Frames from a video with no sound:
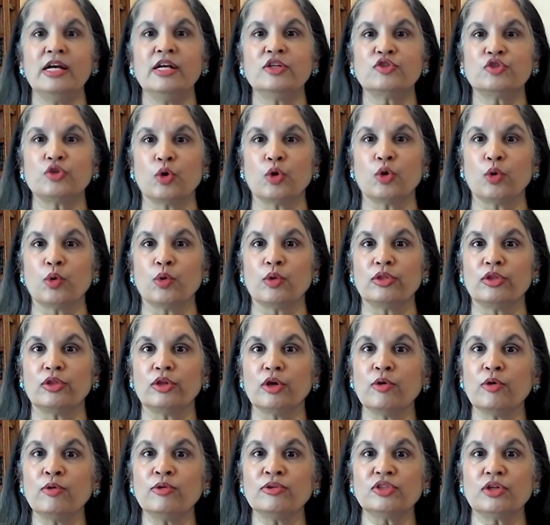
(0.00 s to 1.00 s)
So
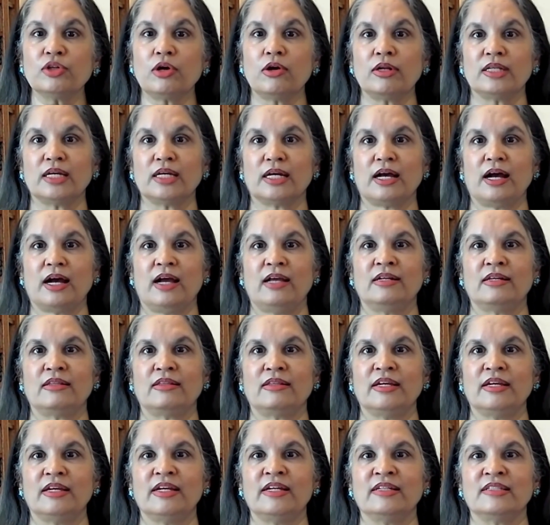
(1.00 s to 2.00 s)
those are the kind of
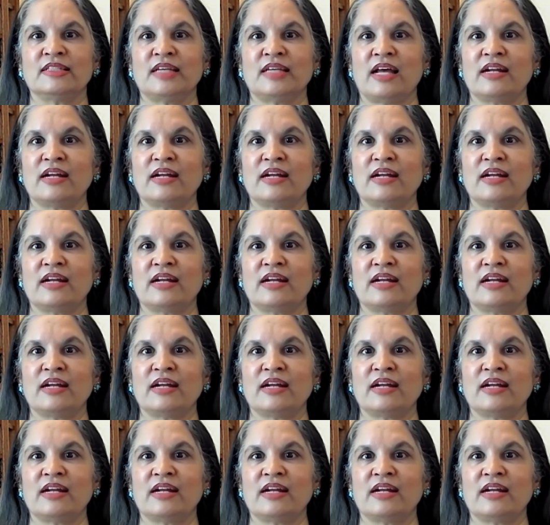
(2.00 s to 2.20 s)
things